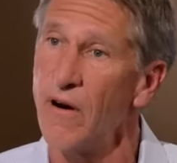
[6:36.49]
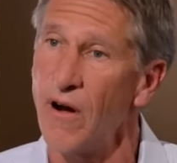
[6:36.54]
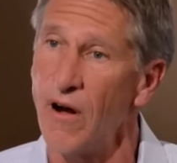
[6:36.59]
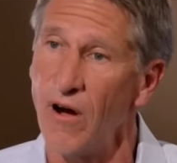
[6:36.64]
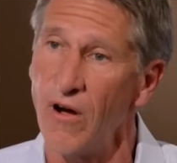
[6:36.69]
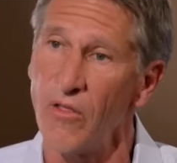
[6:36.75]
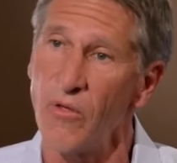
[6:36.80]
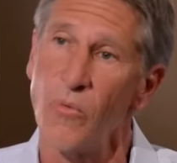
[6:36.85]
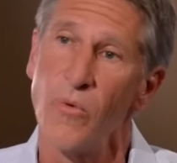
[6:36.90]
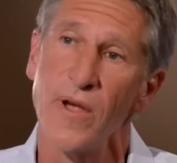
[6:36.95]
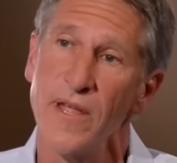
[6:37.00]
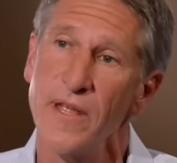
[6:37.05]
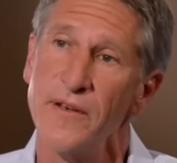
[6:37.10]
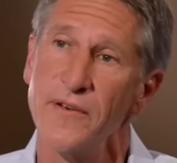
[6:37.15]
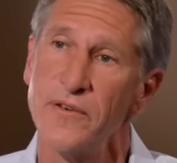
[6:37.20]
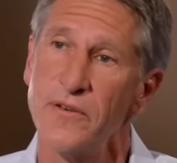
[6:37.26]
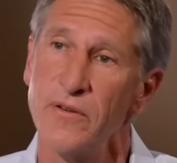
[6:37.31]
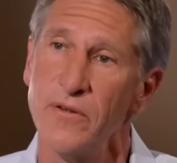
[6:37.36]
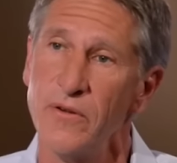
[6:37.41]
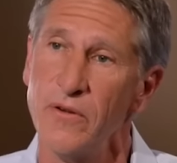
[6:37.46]
all the way
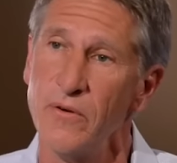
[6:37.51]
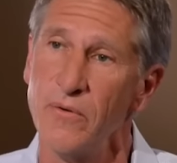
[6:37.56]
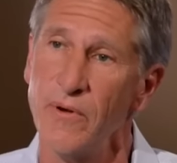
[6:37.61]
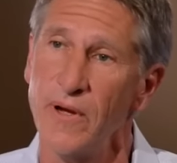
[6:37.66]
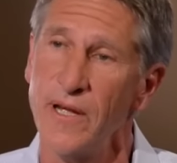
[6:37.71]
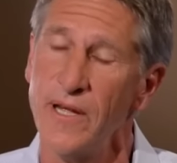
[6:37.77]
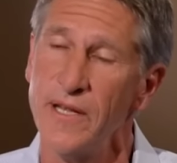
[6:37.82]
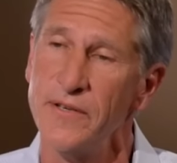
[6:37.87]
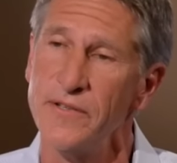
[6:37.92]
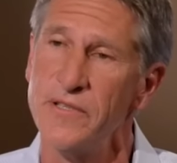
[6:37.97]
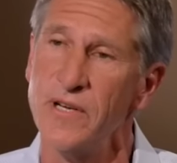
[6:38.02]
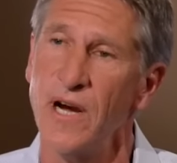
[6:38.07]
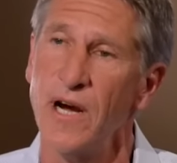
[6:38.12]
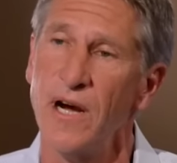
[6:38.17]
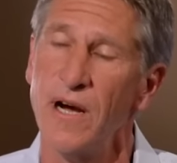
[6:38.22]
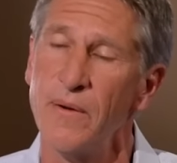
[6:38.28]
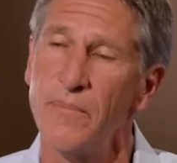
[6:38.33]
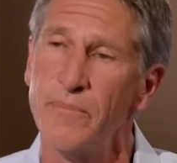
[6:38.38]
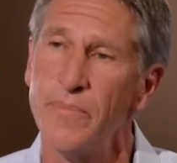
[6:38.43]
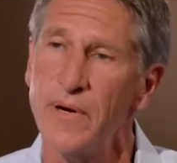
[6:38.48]
into a
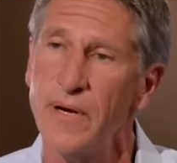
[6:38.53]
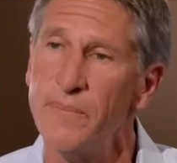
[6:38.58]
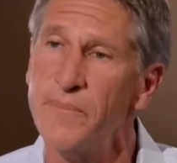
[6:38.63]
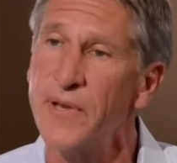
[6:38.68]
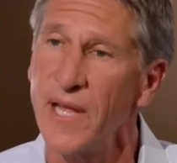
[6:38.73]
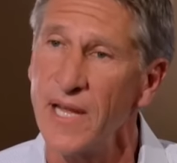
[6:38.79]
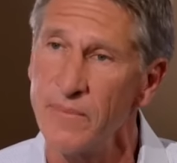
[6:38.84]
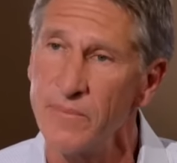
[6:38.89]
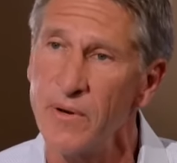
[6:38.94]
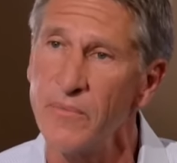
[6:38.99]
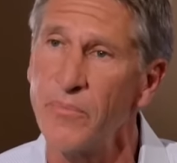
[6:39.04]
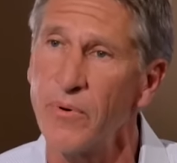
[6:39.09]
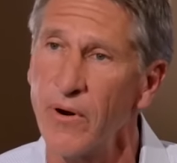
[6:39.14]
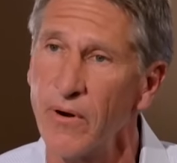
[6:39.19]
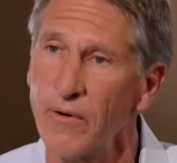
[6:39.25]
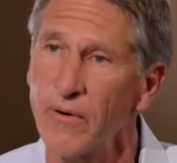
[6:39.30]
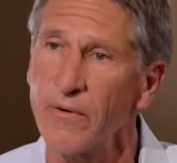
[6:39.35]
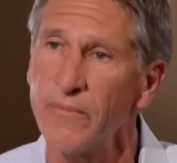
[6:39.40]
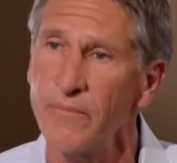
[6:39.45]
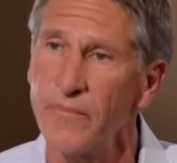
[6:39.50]
job obtainment
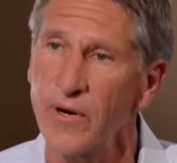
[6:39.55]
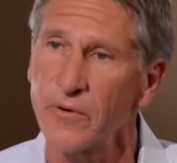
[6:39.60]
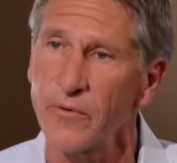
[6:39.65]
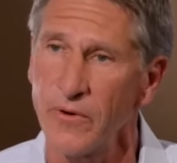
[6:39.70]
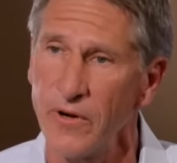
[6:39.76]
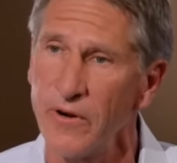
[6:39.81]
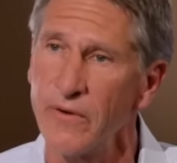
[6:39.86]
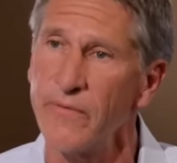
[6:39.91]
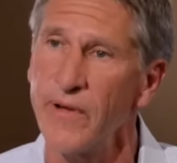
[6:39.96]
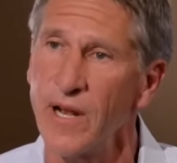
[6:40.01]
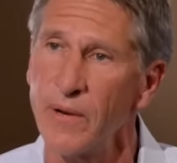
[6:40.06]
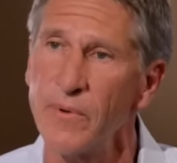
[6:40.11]
program, a career